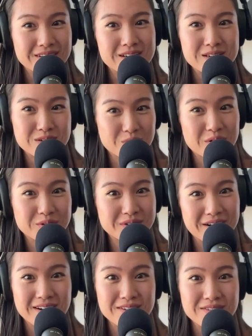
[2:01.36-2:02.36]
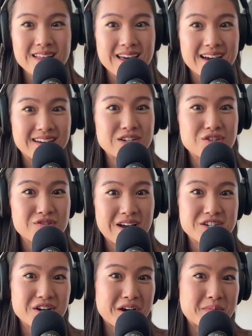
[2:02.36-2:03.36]
historical narrative that can
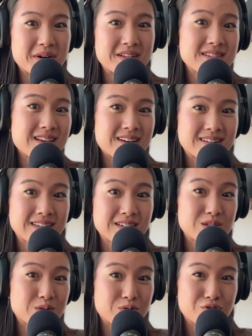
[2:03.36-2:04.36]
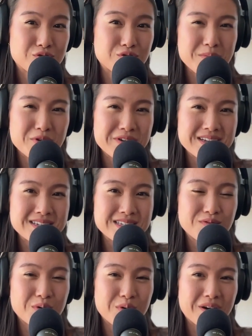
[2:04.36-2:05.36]
dredge up unsettling social memories
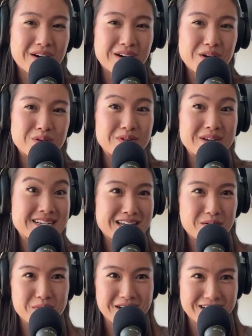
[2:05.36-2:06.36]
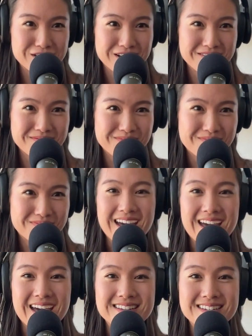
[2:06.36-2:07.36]
for re-examination.
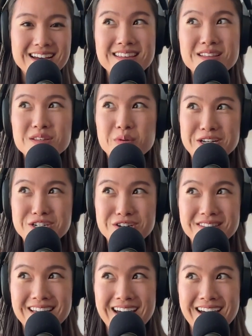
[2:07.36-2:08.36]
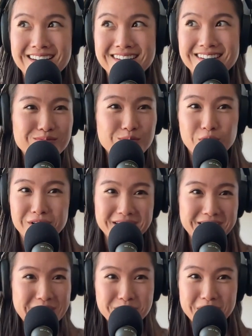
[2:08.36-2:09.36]
And I think the question that we're going
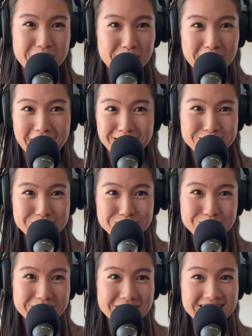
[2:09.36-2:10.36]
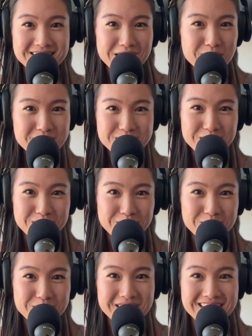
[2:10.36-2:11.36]
to keep coming back to in this
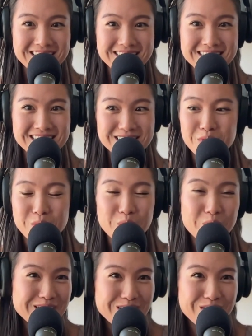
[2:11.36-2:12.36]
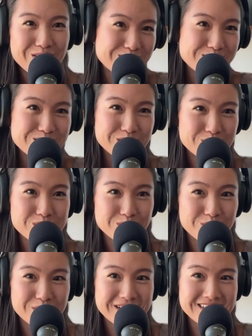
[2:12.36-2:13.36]
episode is, what are these ghost
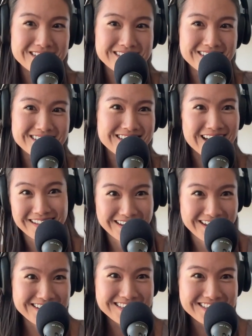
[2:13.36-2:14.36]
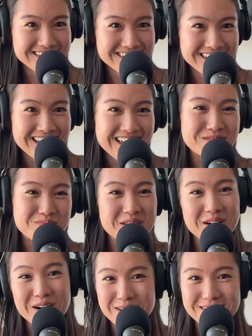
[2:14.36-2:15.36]
stories telling us?
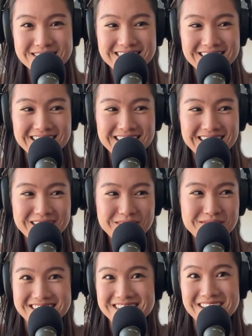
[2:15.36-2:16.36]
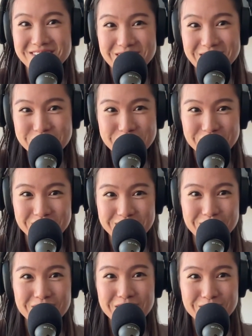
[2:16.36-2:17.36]
Beyond the titillation
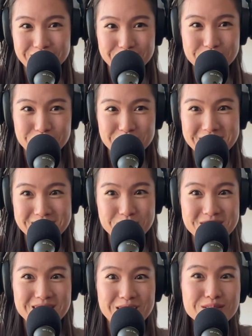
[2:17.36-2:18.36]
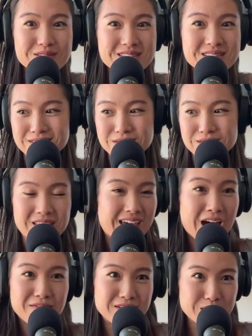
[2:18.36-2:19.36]
of hearing the stories themselves, do they
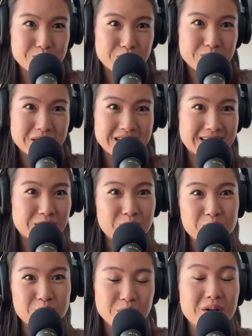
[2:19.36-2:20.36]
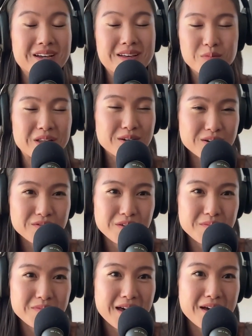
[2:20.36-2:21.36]
have a deeper meaning? What can we learn
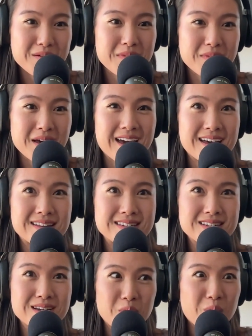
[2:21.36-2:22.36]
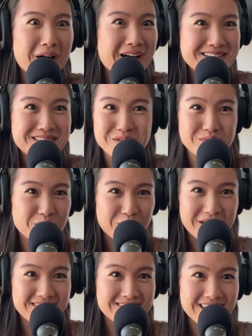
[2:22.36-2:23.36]
from them? And why is it
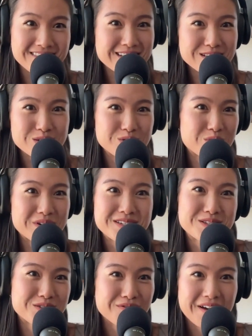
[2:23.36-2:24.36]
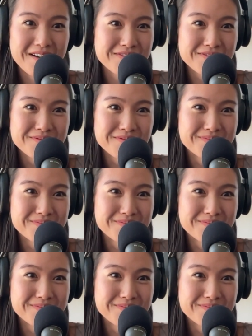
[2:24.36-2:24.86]
important that these stories survive?